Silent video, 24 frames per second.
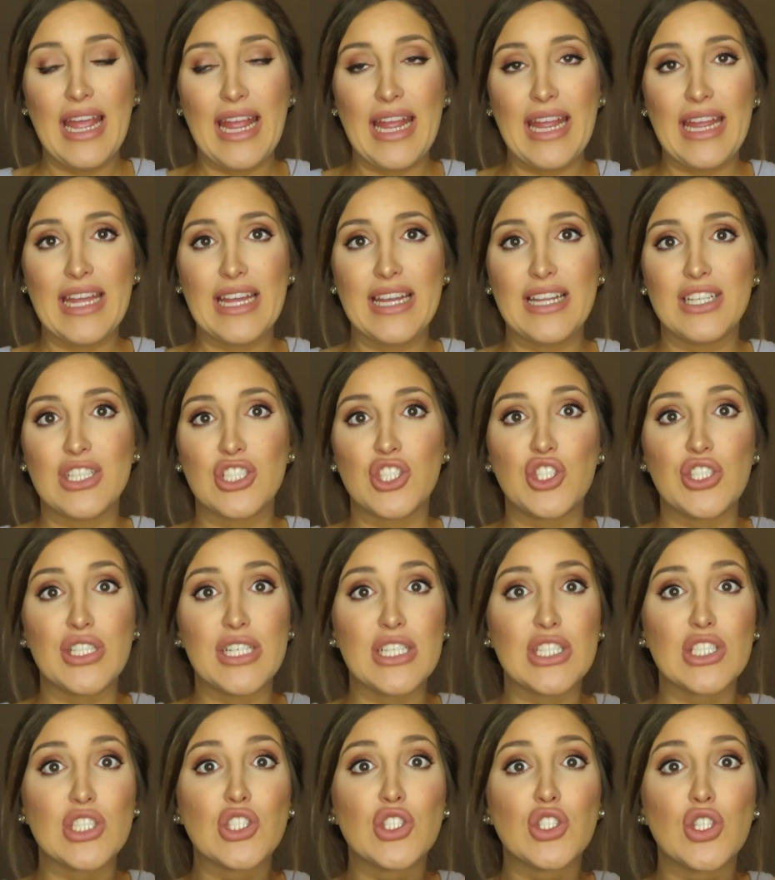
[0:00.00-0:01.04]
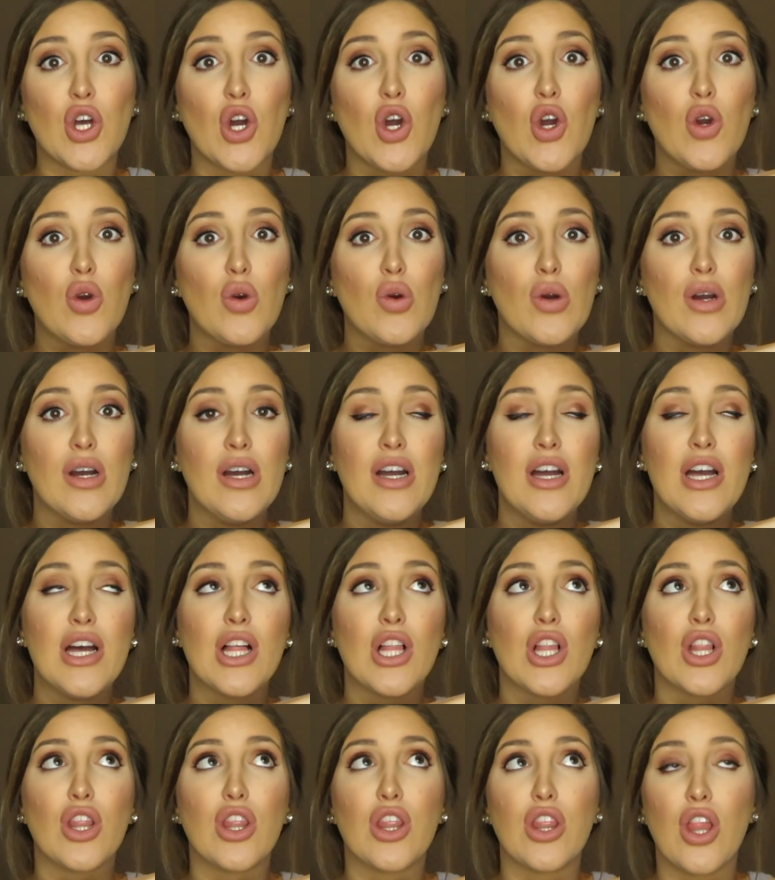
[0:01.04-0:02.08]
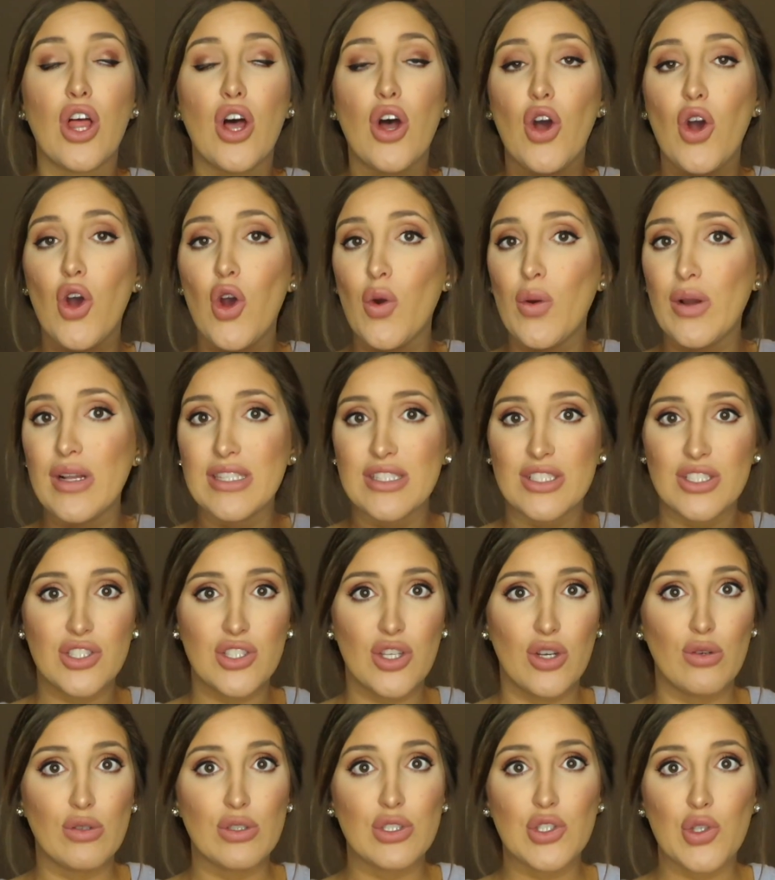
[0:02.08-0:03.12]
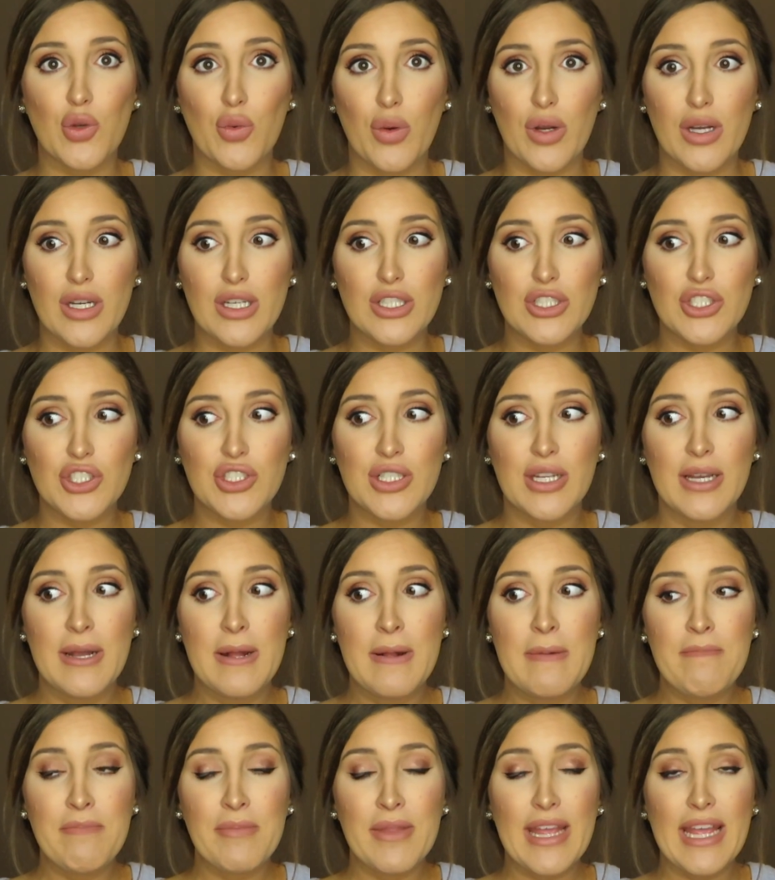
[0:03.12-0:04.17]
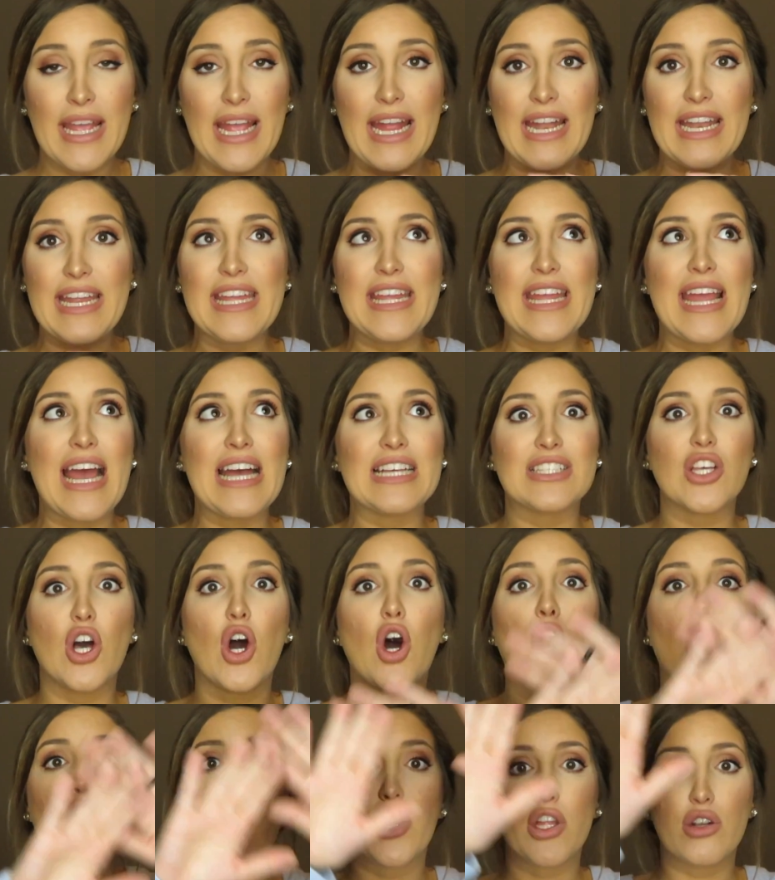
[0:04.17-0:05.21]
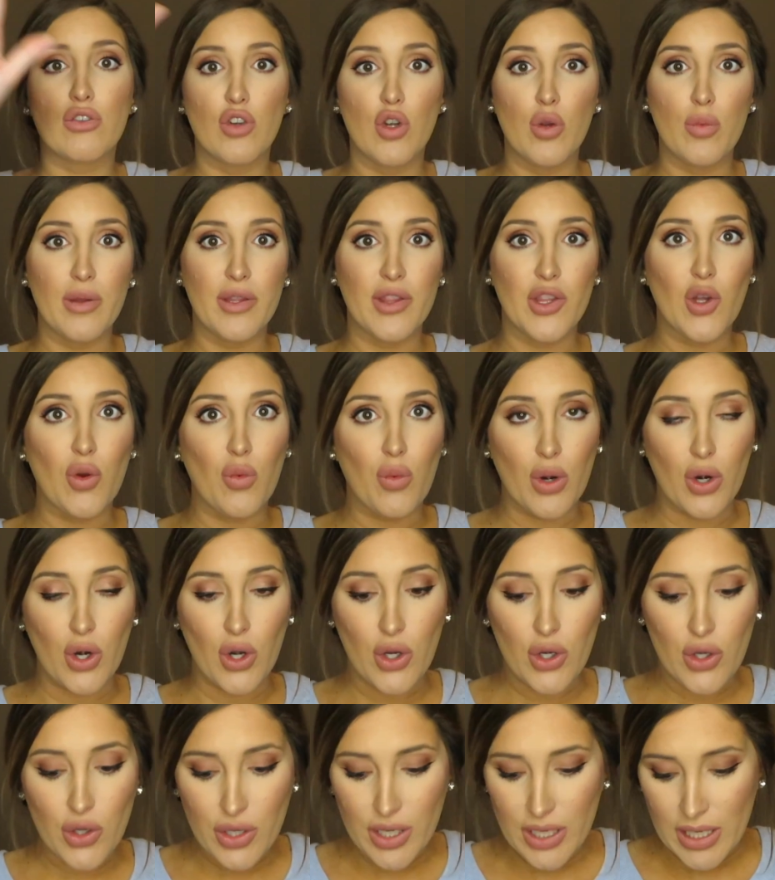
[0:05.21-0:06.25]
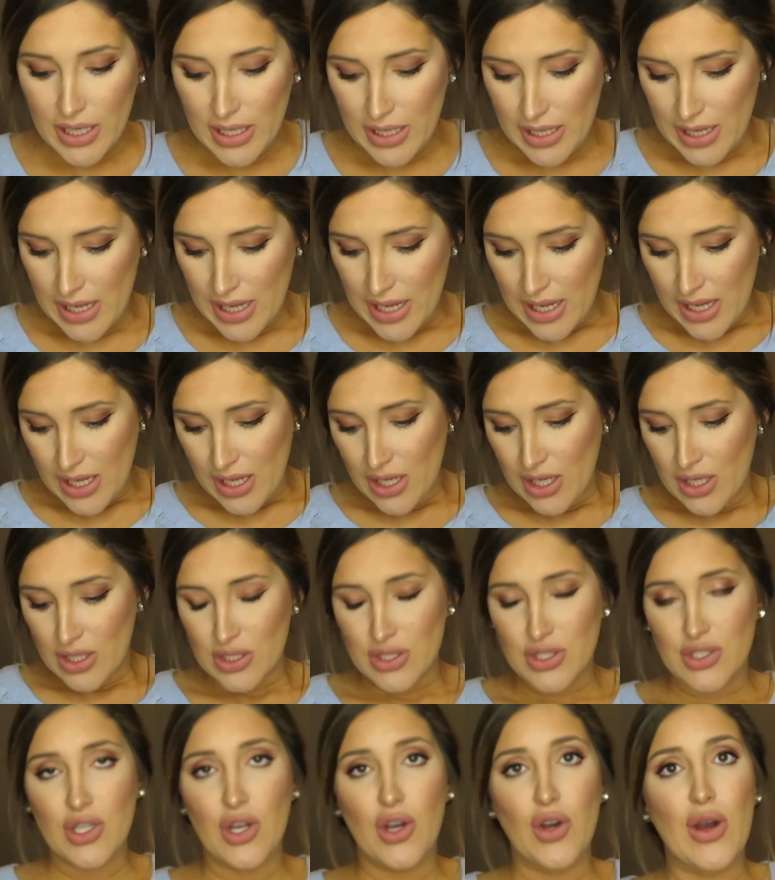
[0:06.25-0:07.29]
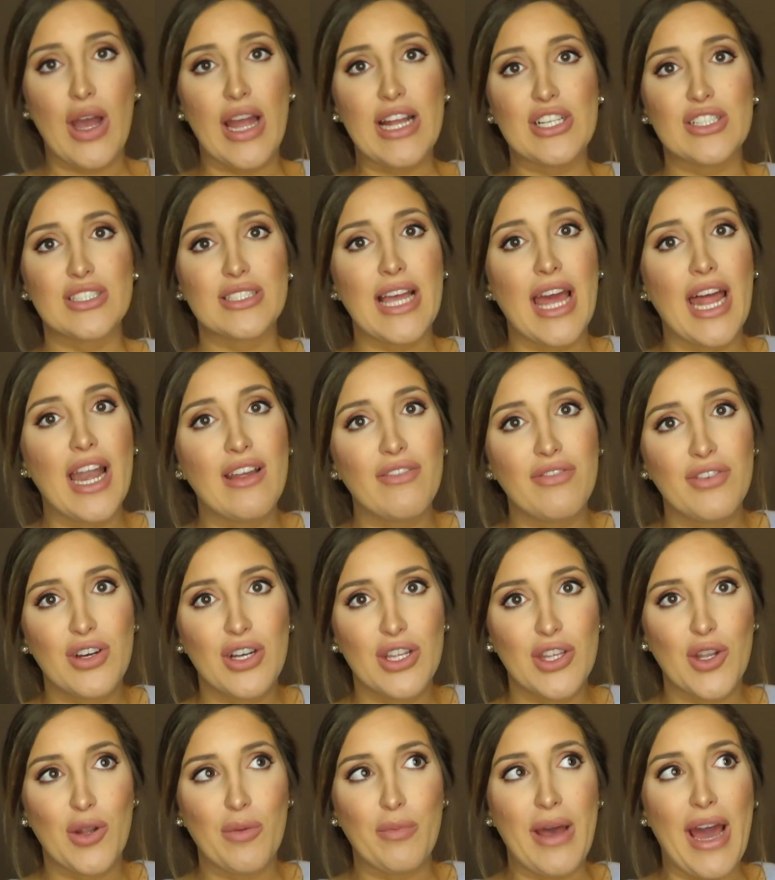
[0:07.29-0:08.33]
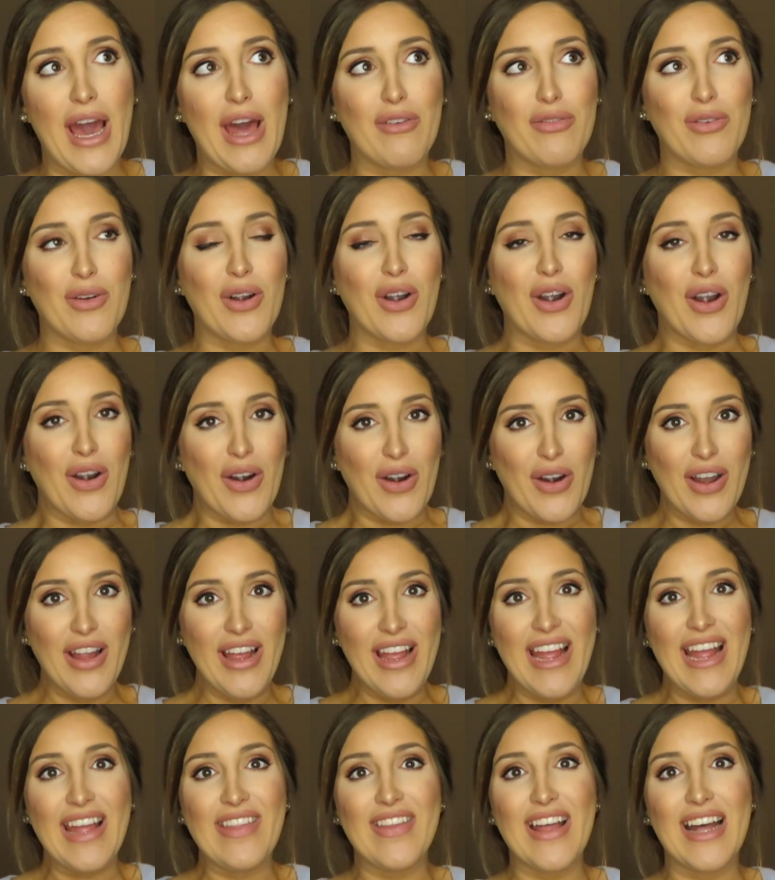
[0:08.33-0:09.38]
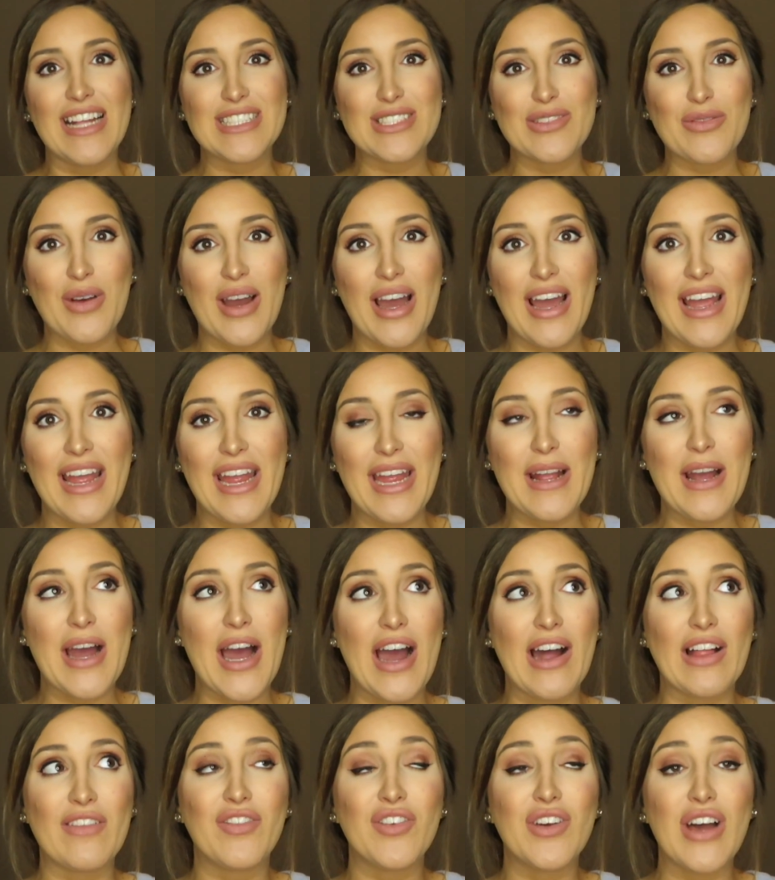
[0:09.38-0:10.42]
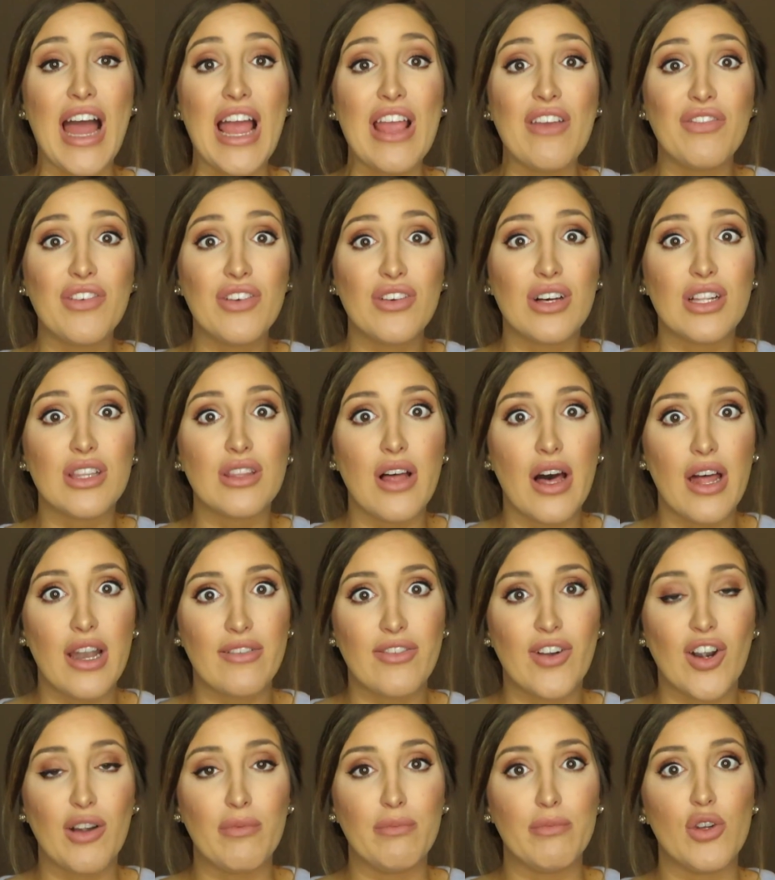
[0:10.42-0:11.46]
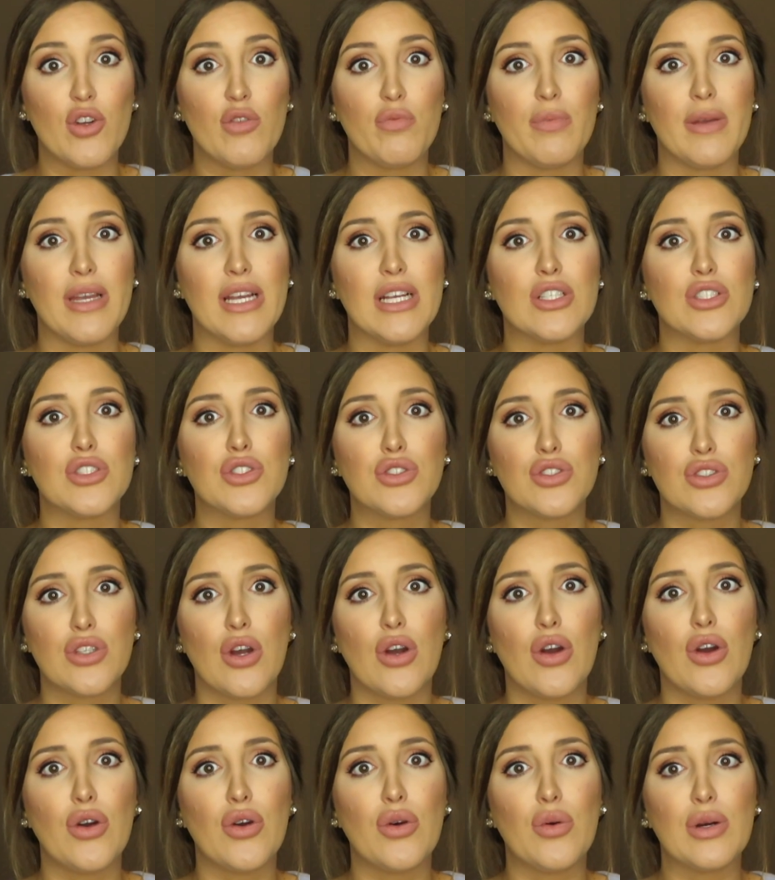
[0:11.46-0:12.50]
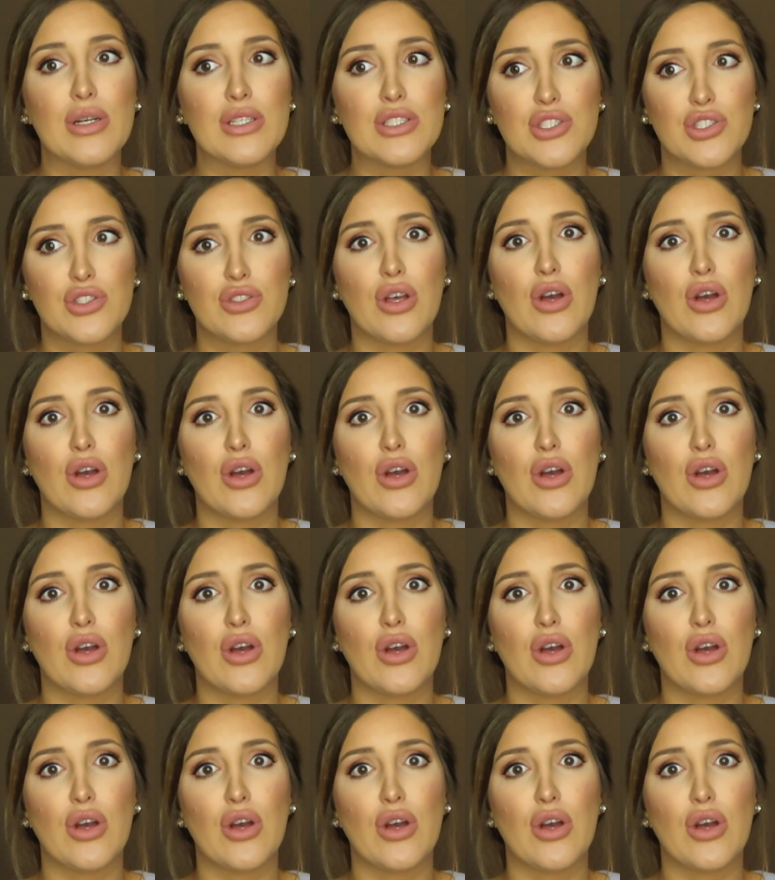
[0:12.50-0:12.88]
and she is so low and so squished, and he has all the room in the world. So I just kind of feel a little bad for her, and that's why I feel a lot of her movement so